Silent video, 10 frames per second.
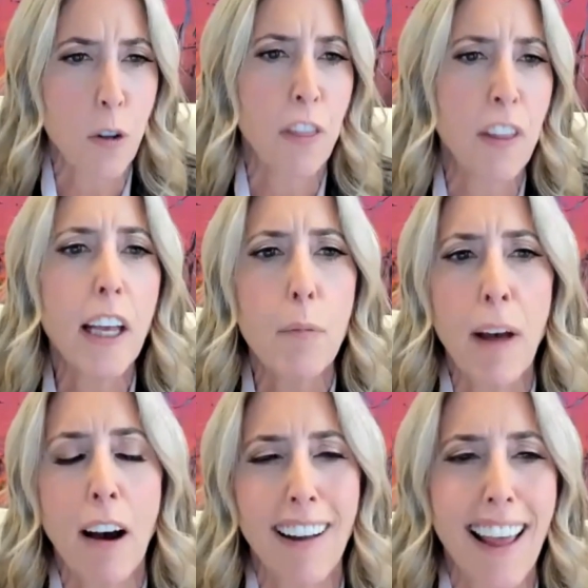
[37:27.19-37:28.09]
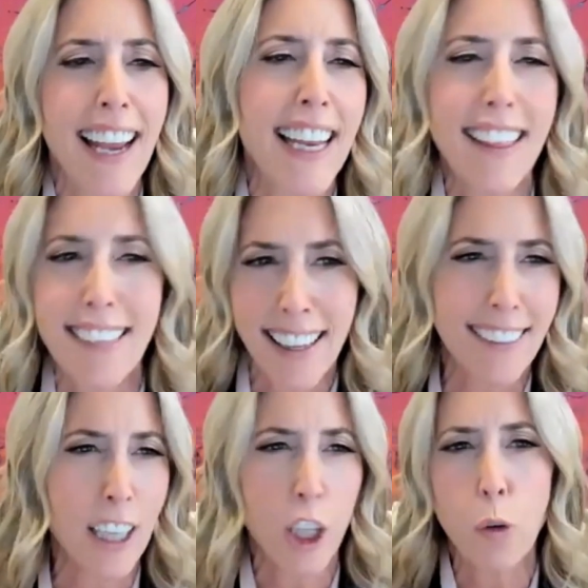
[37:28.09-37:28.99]
So think about
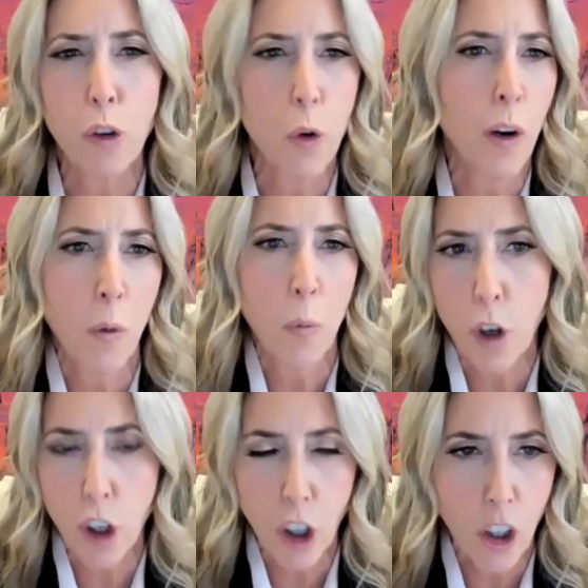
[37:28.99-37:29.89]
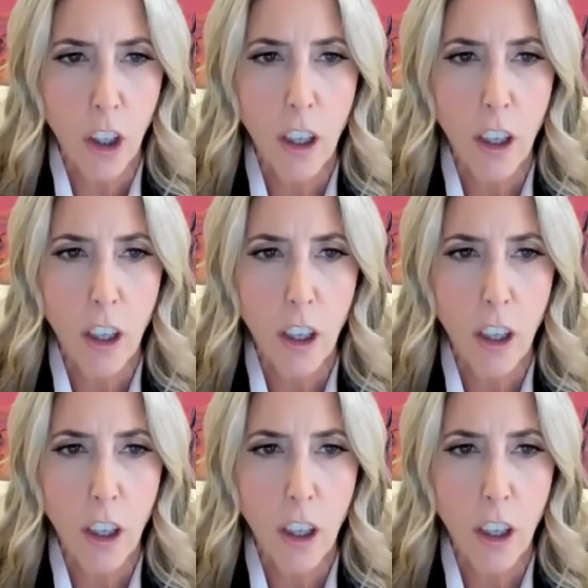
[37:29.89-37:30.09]
anything that you do at work.